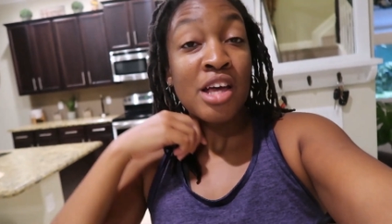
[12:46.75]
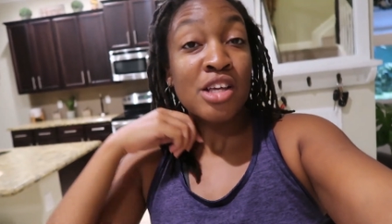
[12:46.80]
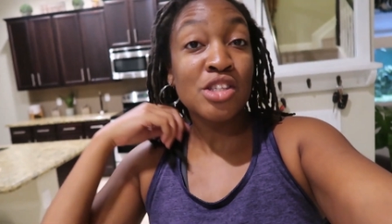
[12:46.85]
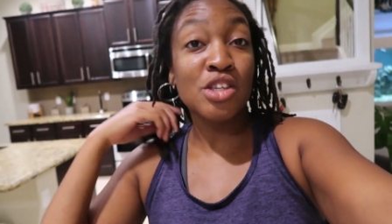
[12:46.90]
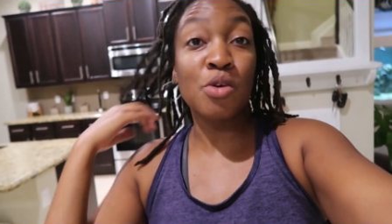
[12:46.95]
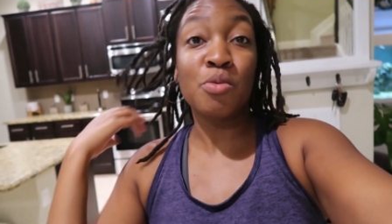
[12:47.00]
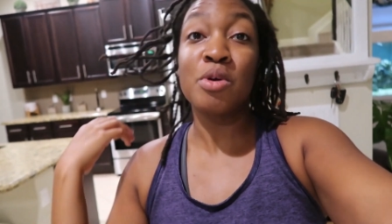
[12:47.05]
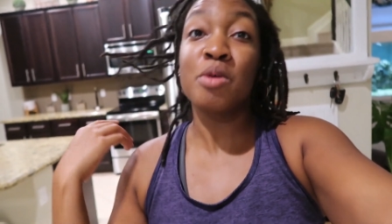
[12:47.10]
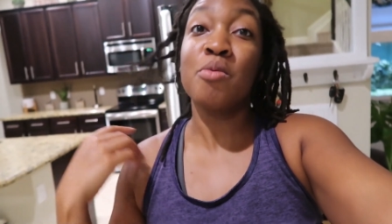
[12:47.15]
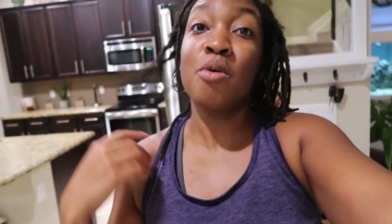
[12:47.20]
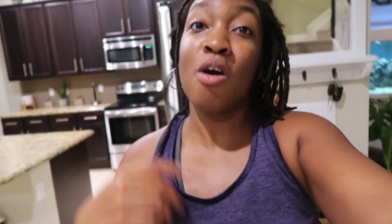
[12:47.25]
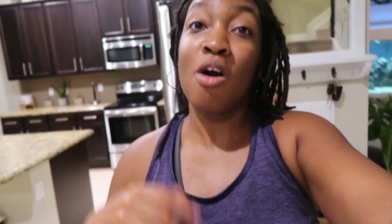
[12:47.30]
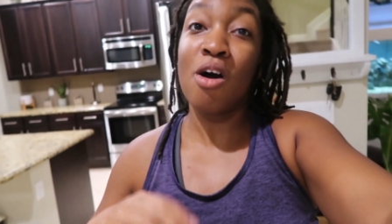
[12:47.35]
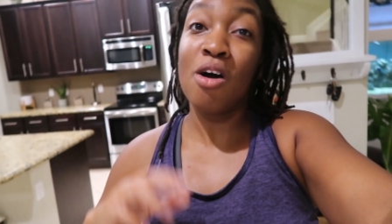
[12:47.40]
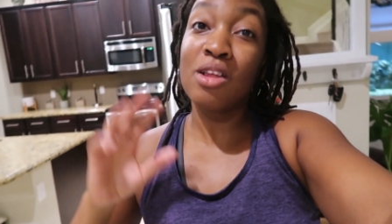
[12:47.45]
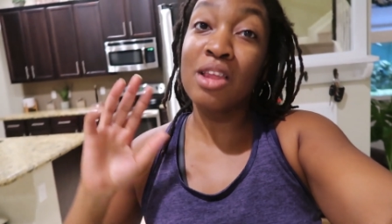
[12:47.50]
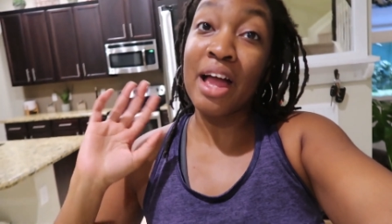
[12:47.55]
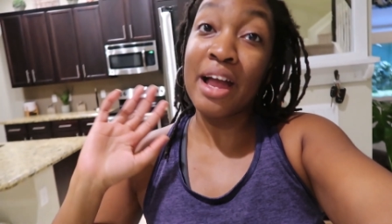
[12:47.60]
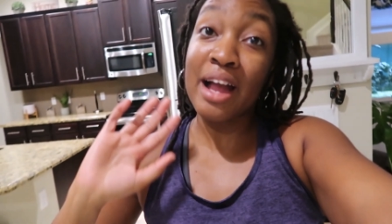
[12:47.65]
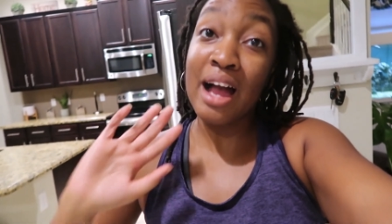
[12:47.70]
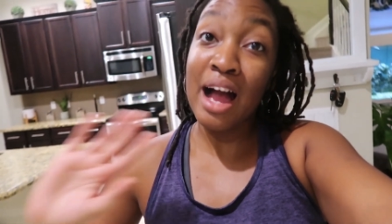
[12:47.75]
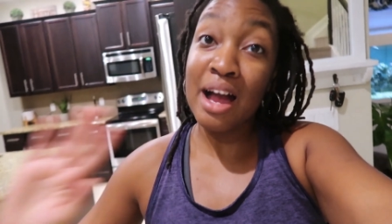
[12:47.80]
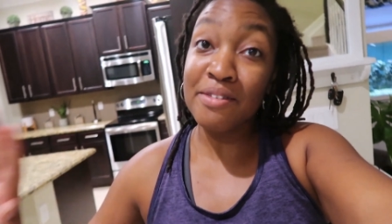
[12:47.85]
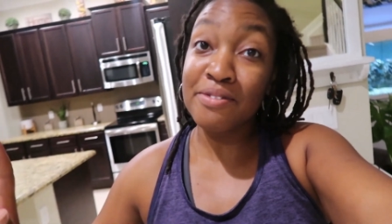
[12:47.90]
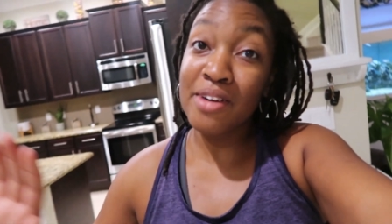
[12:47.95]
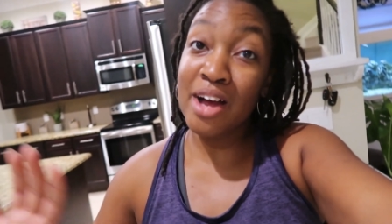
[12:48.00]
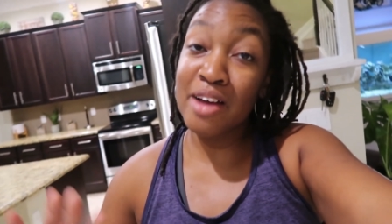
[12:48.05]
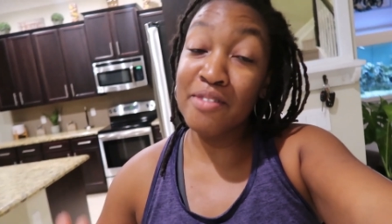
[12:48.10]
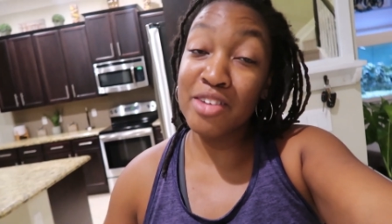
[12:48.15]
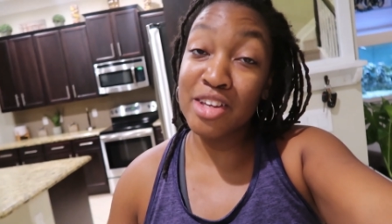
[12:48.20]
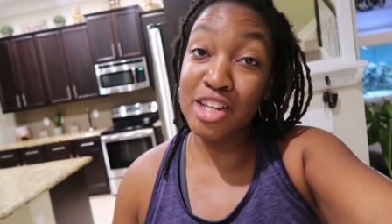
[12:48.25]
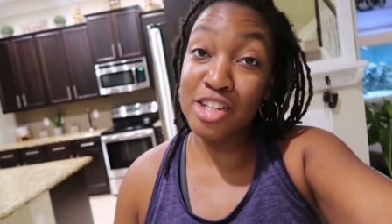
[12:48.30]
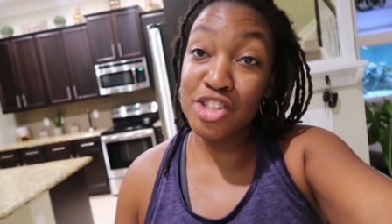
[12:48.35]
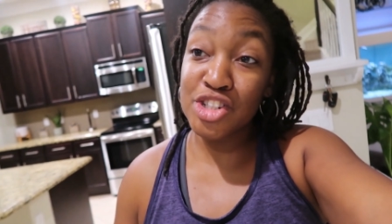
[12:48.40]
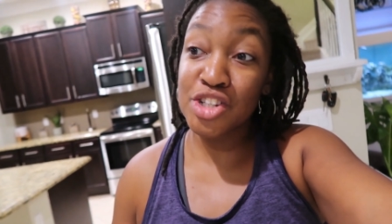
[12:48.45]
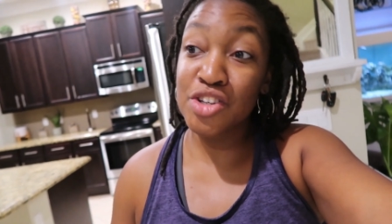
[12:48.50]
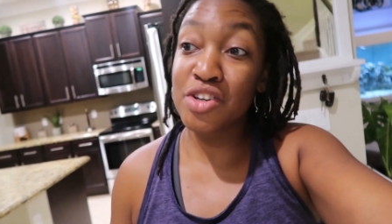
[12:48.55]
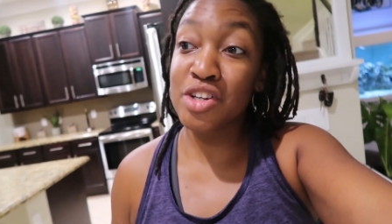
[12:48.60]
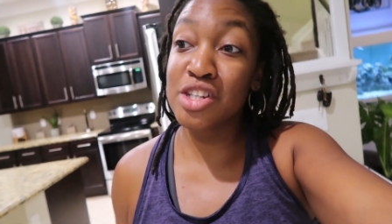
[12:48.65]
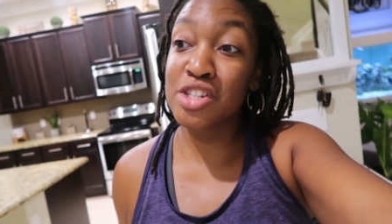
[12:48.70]
So we were all like high-fiving and
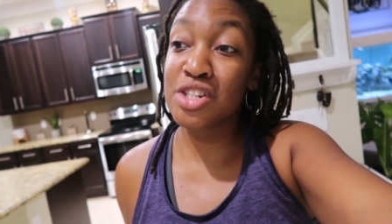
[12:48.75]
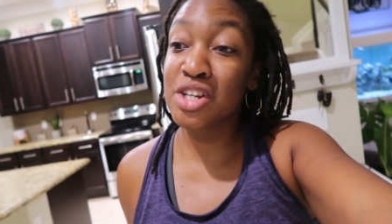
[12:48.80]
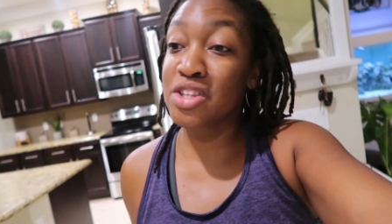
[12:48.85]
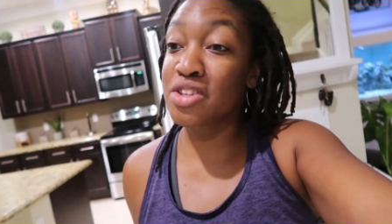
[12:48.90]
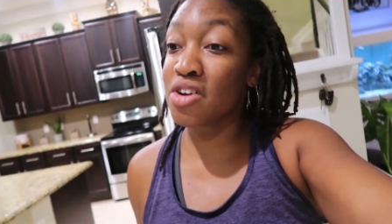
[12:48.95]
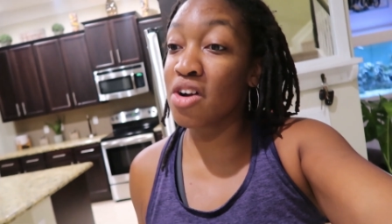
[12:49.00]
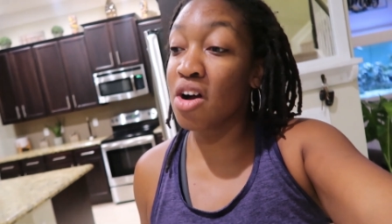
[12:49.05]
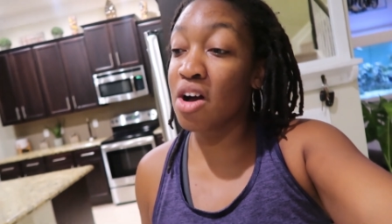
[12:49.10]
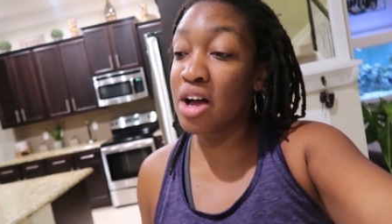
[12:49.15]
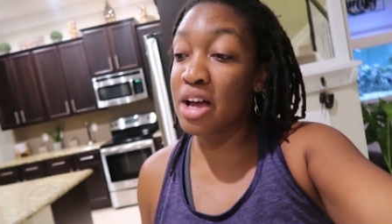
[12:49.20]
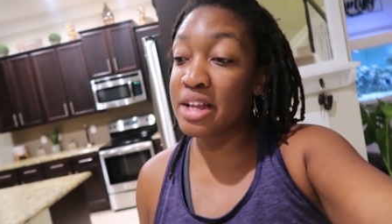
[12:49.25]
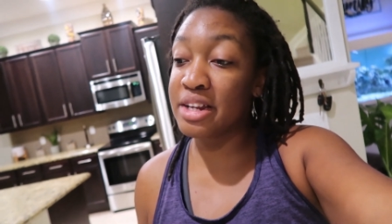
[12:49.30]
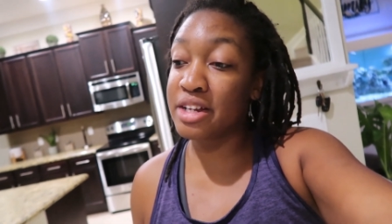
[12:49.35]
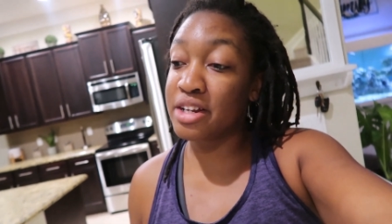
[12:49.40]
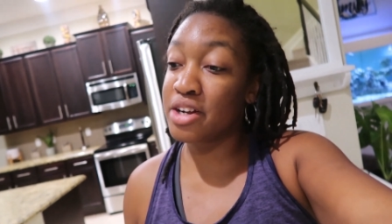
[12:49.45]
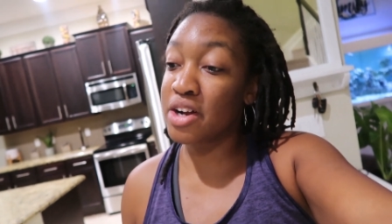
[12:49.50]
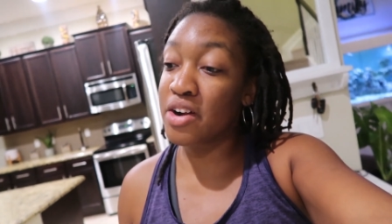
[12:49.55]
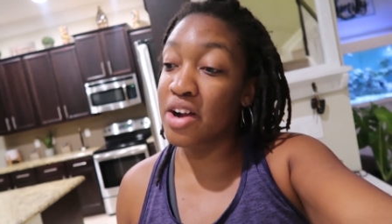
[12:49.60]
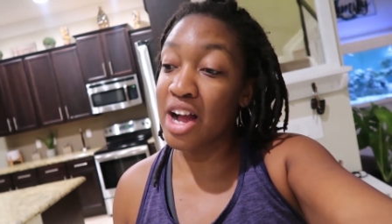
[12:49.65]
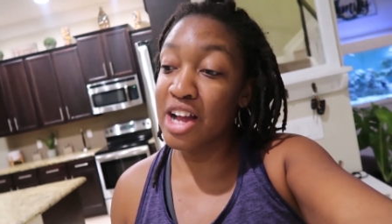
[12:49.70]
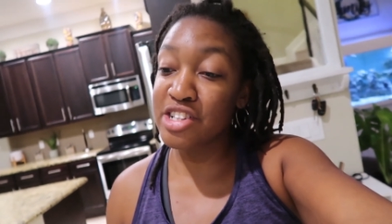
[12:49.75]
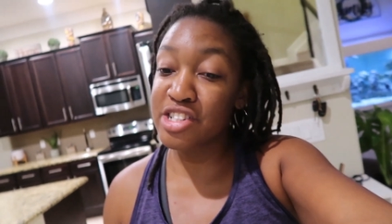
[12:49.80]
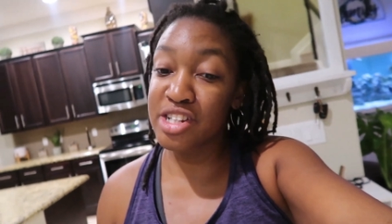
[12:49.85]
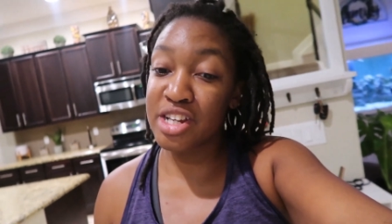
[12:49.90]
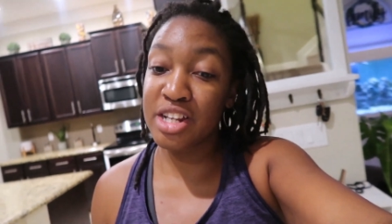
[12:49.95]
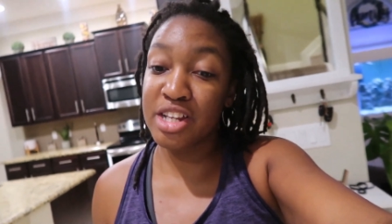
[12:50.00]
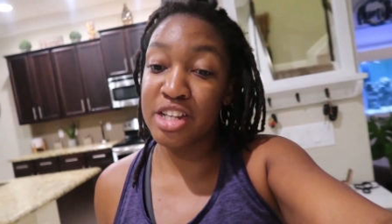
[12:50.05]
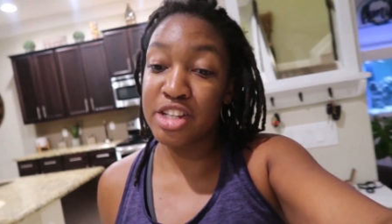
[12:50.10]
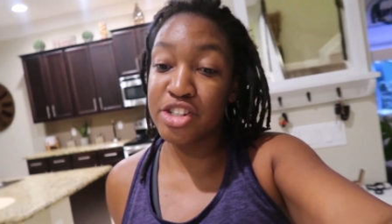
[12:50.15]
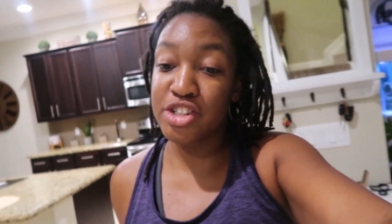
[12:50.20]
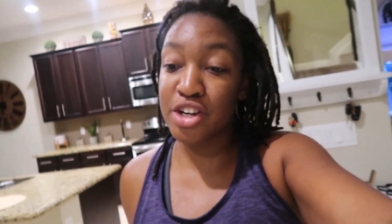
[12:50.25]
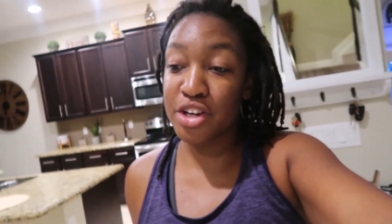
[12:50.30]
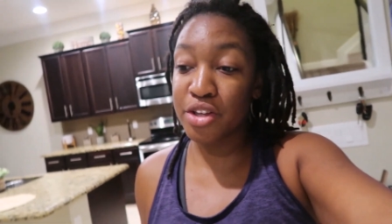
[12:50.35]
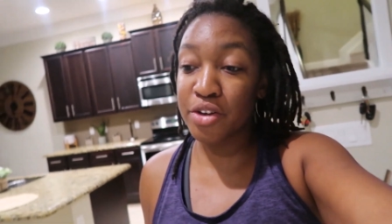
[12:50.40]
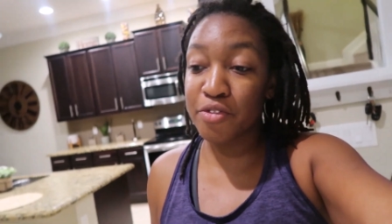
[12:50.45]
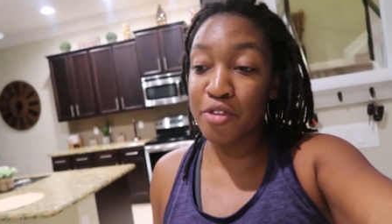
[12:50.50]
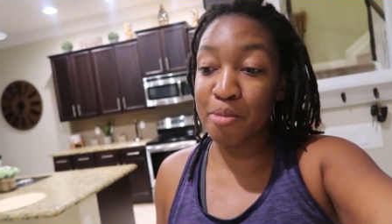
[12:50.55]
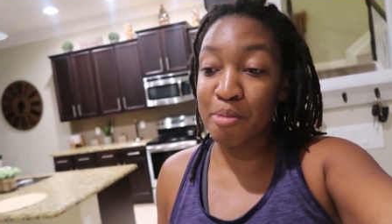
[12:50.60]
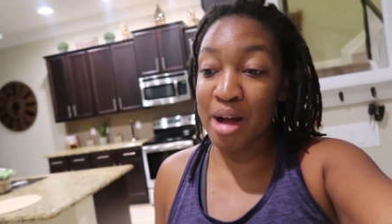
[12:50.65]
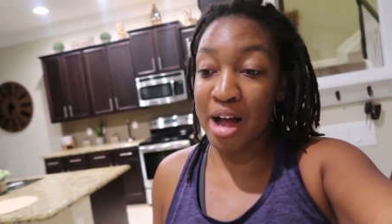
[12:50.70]
cheering each other on and congratulating each
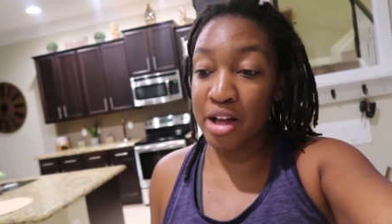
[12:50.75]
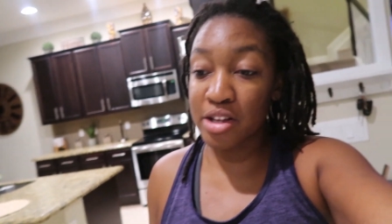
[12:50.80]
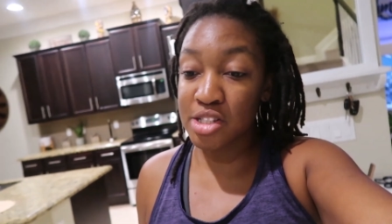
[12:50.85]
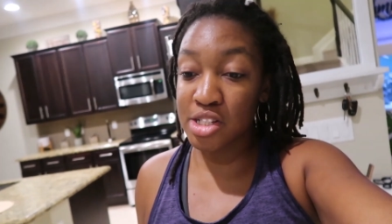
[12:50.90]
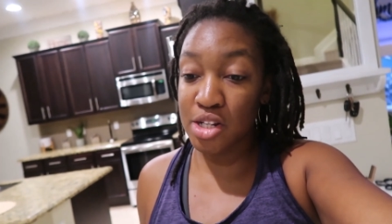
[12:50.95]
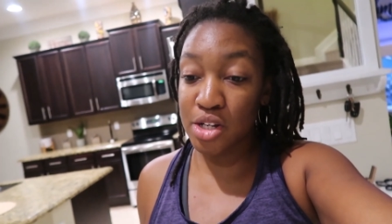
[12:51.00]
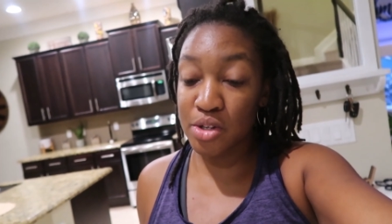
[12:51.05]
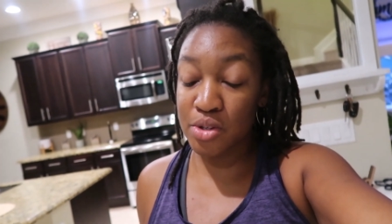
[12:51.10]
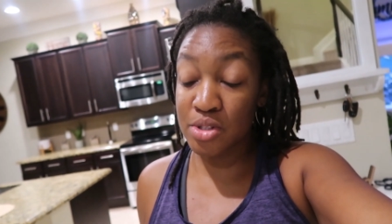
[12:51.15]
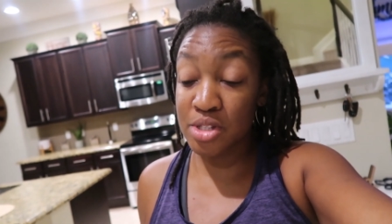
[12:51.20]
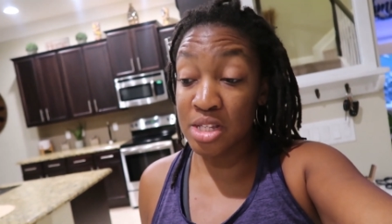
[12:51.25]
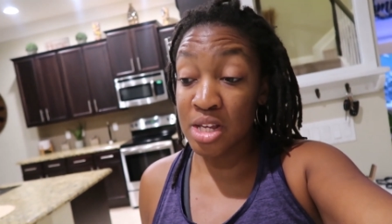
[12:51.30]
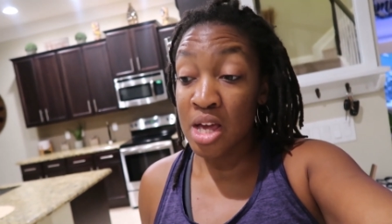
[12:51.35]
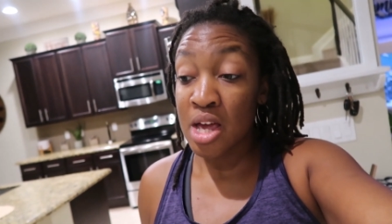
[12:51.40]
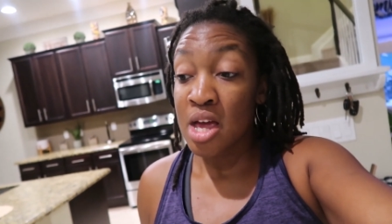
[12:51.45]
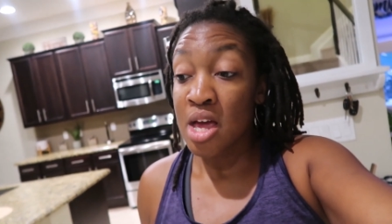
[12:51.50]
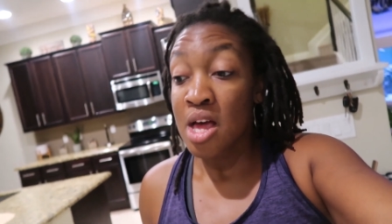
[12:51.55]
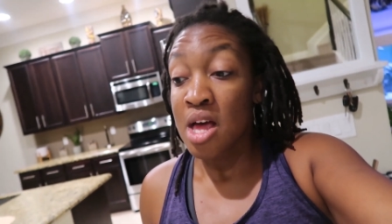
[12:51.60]
other for milestones.